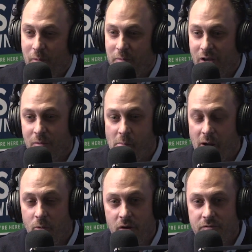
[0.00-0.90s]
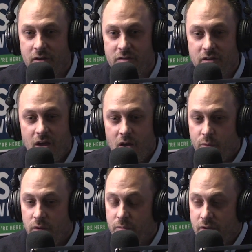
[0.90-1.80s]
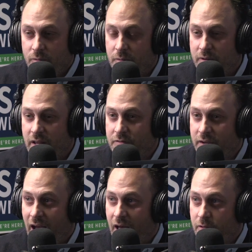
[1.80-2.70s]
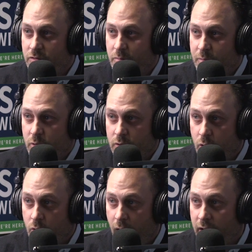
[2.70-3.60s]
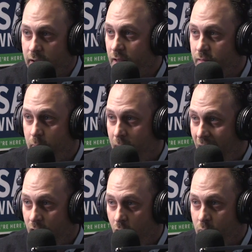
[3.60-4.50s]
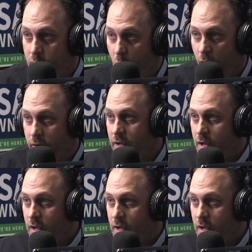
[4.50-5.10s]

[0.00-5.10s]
I remember you come in my office. We would definitely gather some people with low credit, get them back on board.